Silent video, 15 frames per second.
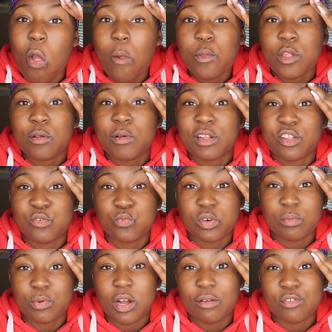didn't tell you about this
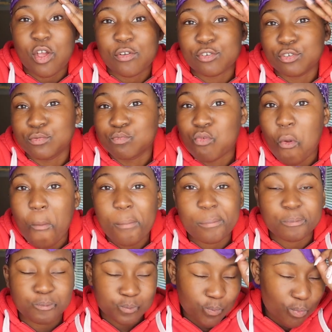one boy I was talking to.
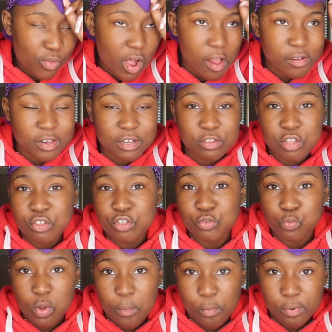When I was talking
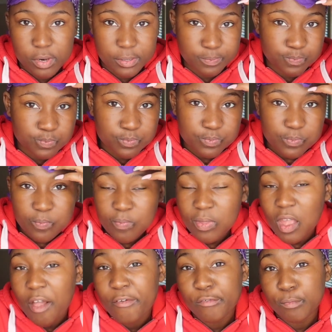to this one boy,
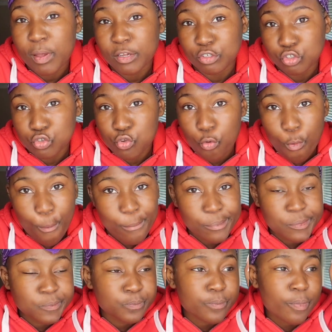he was back in
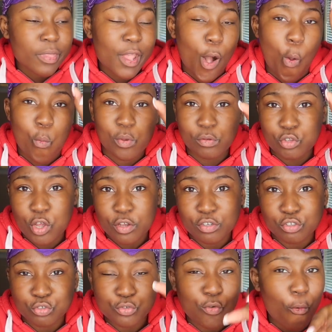school, and we were talking
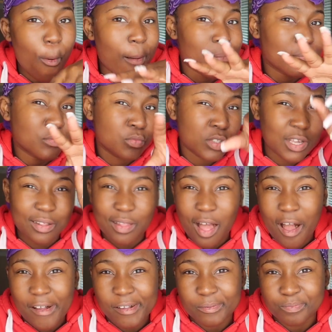in school, he
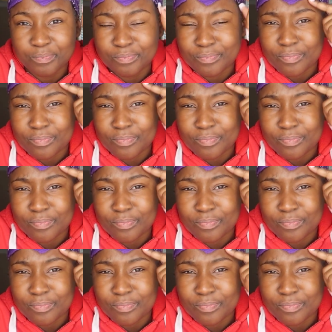like,